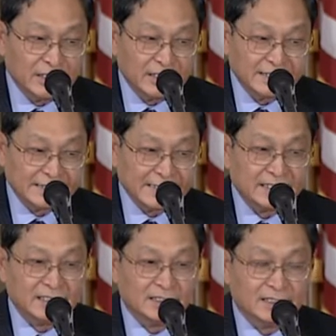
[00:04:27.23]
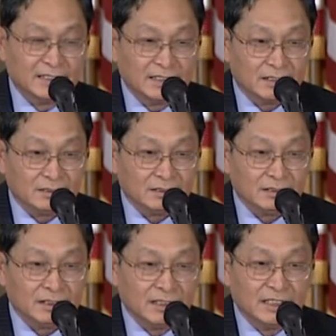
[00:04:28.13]
sectioned
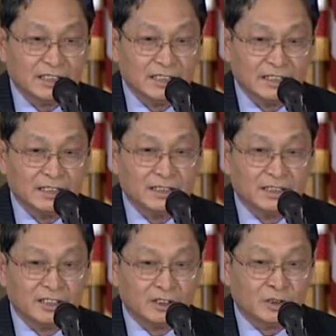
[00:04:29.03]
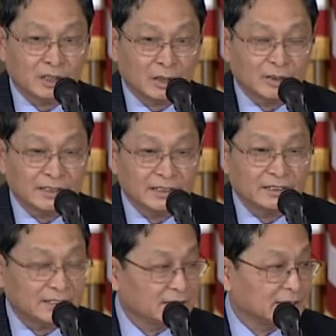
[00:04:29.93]
uh, into you know, our legal
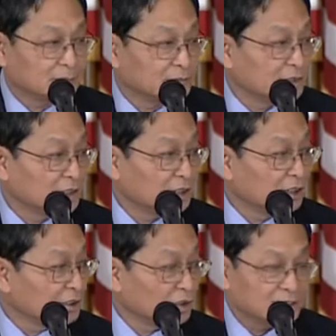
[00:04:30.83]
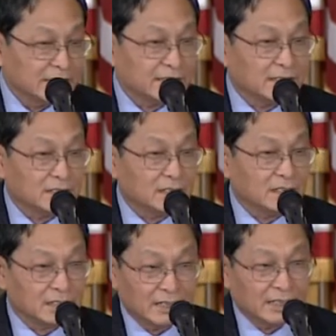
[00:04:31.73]
system called Section
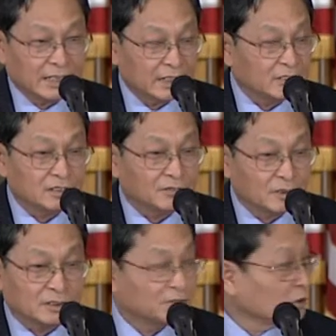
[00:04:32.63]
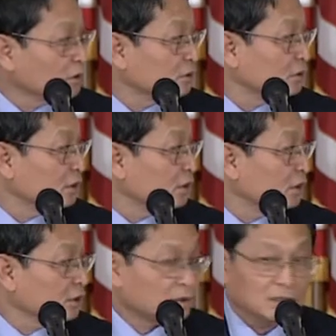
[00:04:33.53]
144,
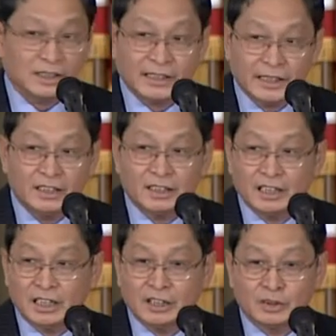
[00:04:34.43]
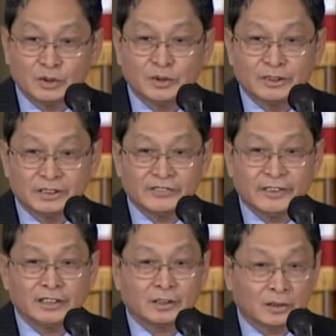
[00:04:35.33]
called Aid uh, to
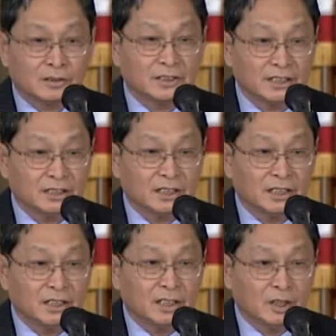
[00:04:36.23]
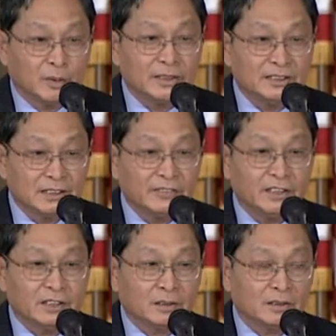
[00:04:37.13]
Civilian Authorities. When the
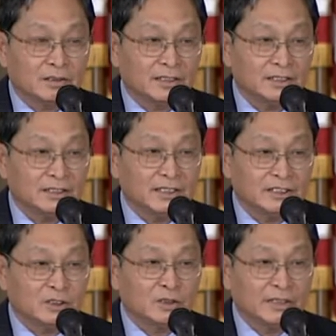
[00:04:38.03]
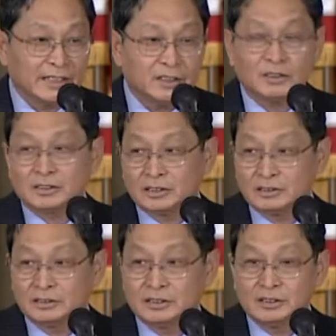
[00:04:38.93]
civilian authorities you know, cannot,
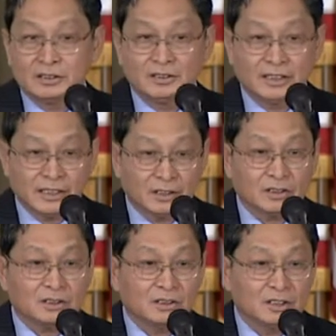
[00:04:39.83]
cannot